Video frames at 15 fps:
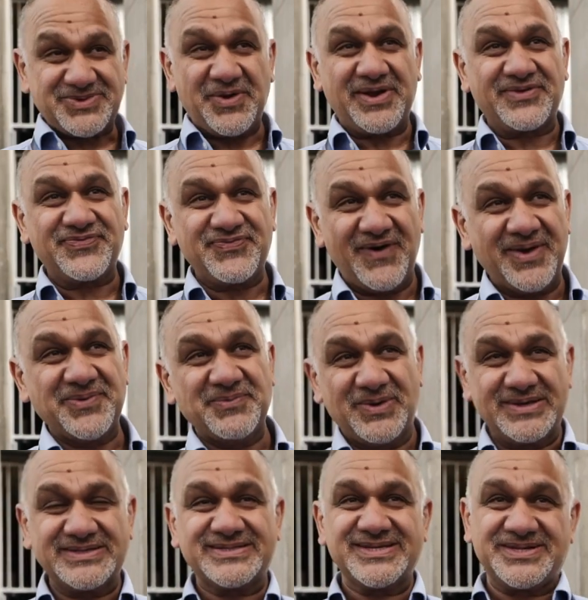quite a fun
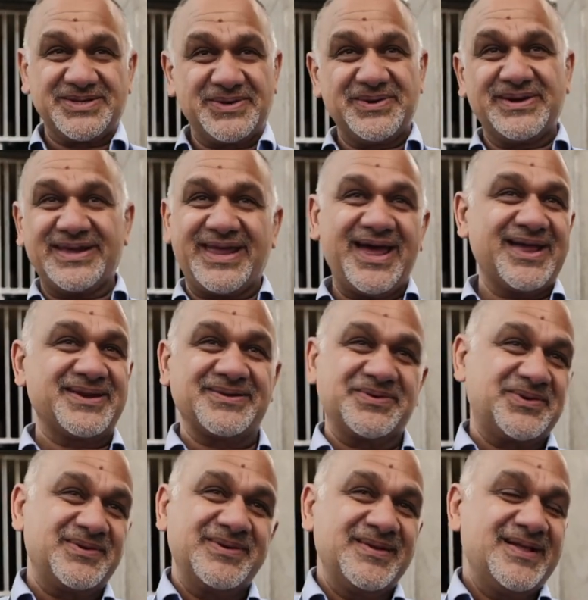one to do. And again,
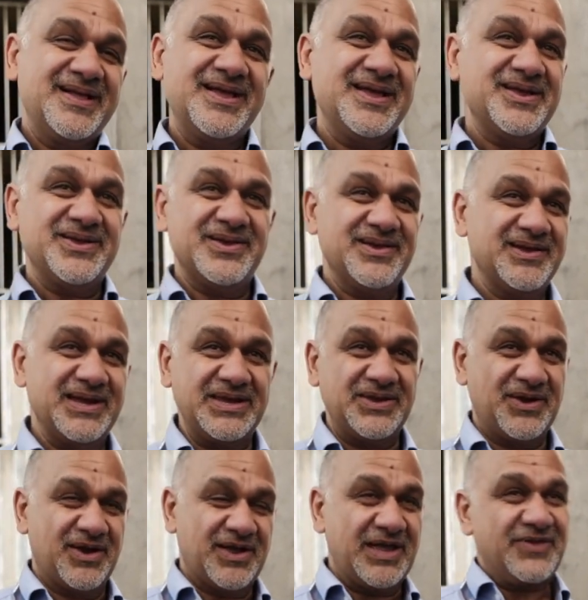
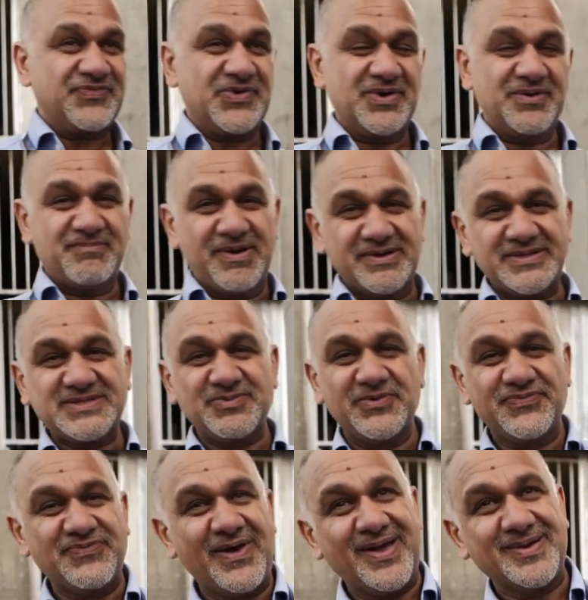if you're a motorsport
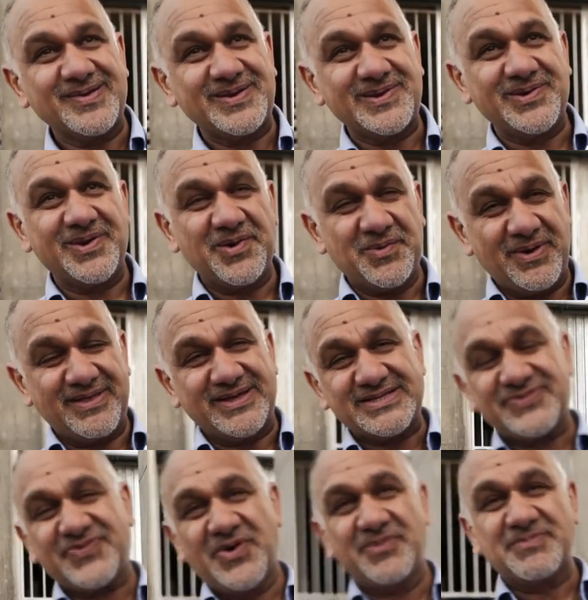fan and you know where
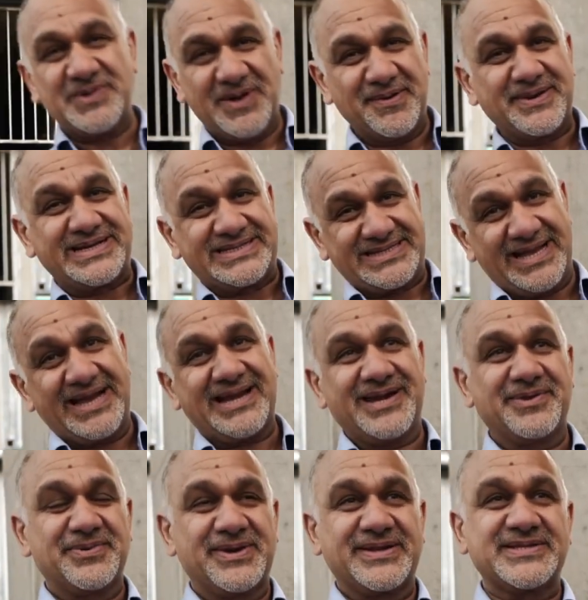that's from, you know
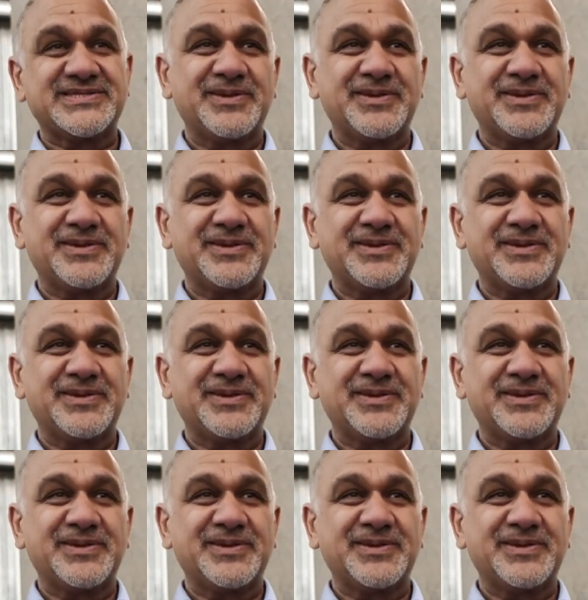exactly what it's